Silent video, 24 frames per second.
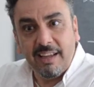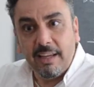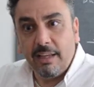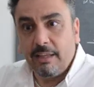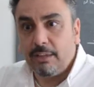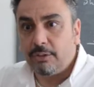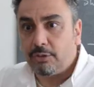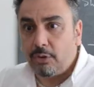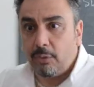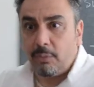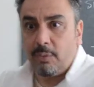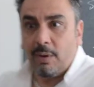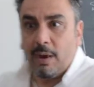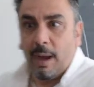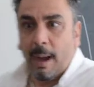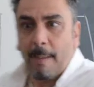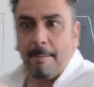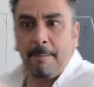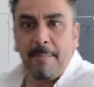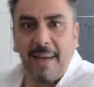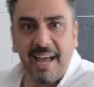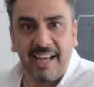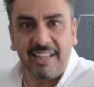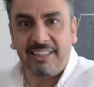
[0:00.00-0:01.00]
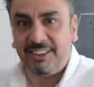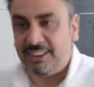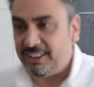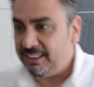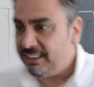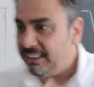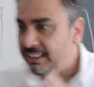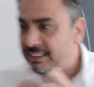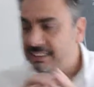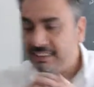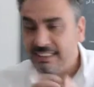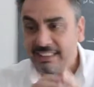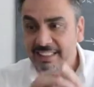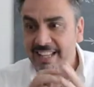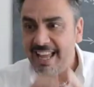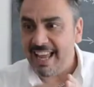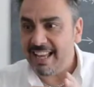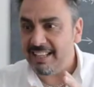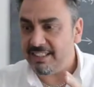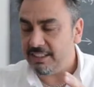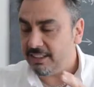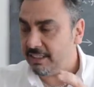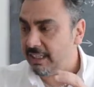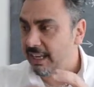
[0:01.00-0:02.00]
So imagine this
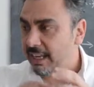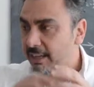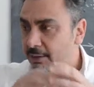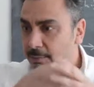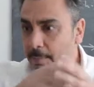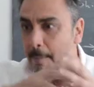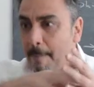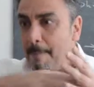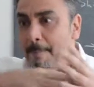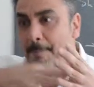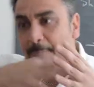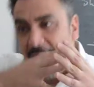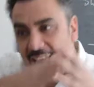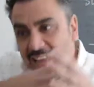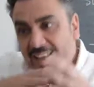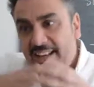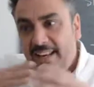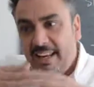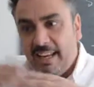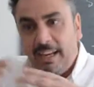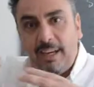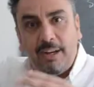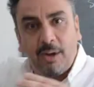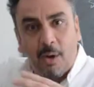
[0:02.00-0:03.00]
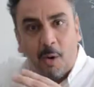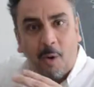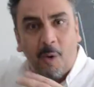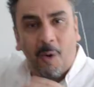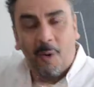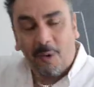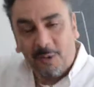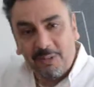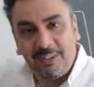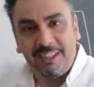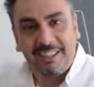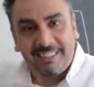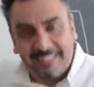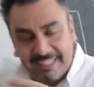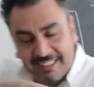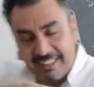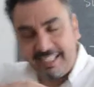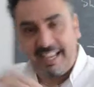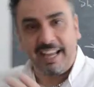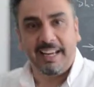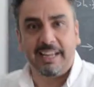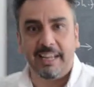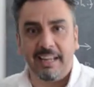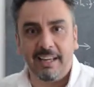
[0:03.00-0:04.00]
lens is bending all this
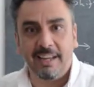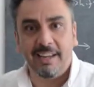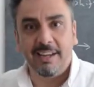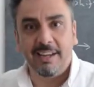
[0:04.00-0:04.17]
light